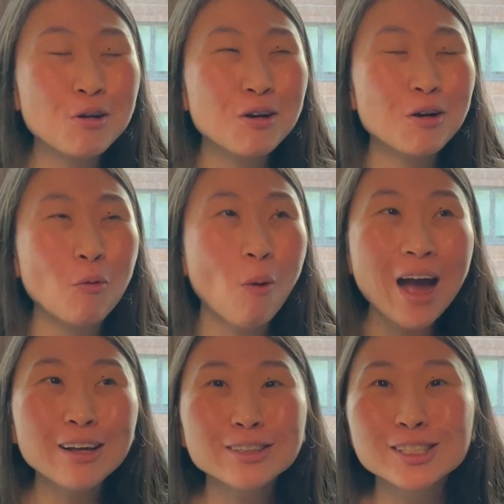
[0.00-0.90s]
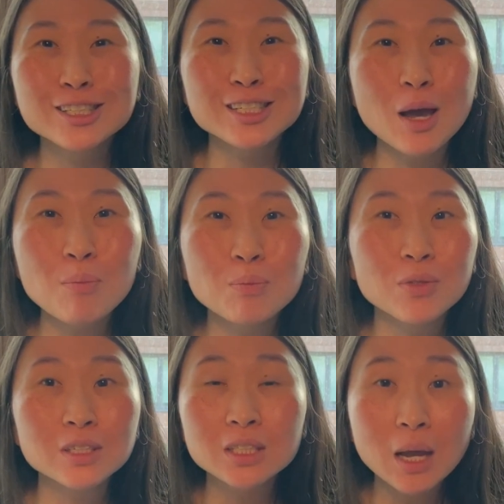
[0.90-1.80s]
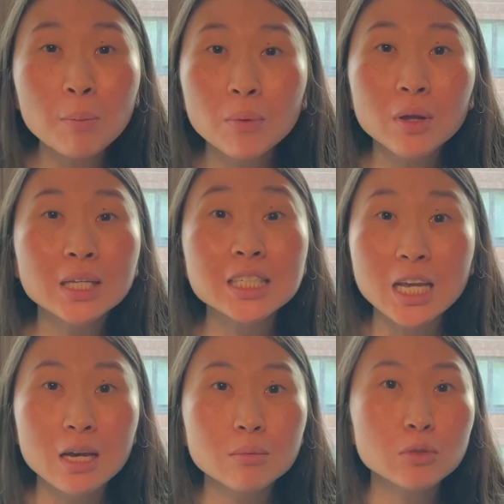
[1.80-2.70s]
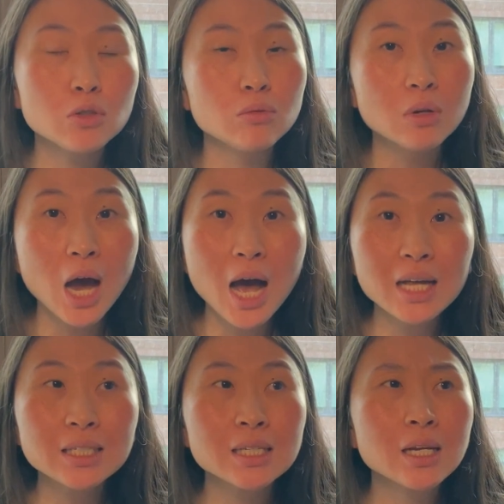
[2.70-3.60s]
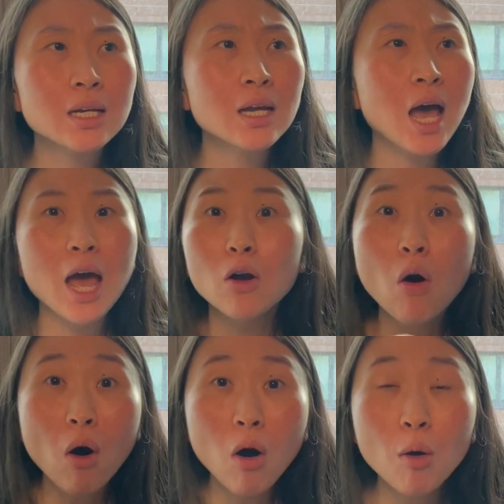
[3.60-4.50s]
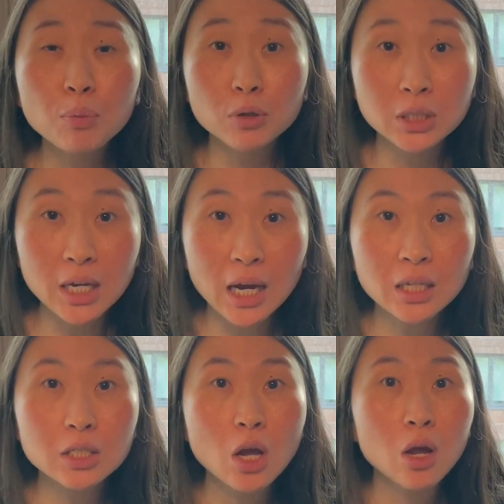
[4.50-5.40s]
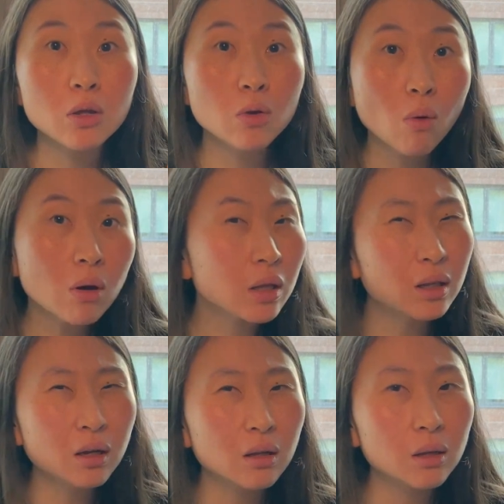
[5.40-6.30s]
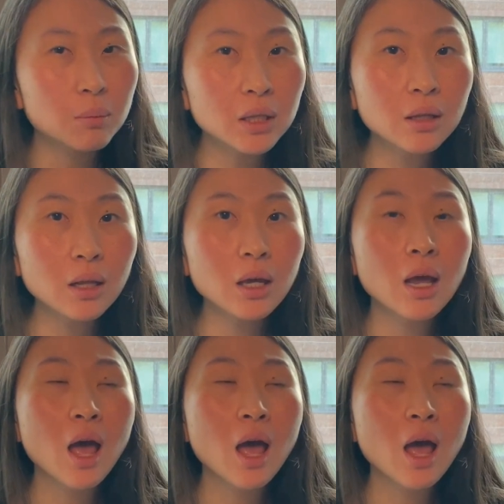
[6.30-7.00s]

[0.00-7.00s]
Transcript: while the step exams do not at all predict your clinical ability,